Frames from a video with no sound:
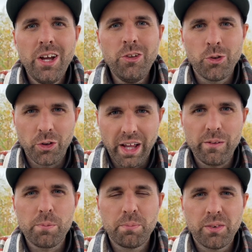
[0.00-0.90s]
Today
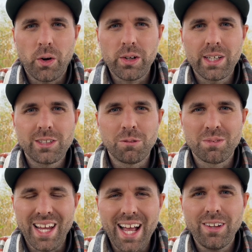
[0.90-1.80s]
we're talking some
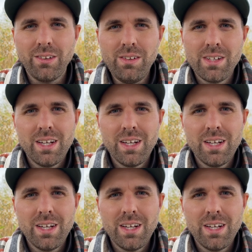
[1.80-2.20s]
tackle,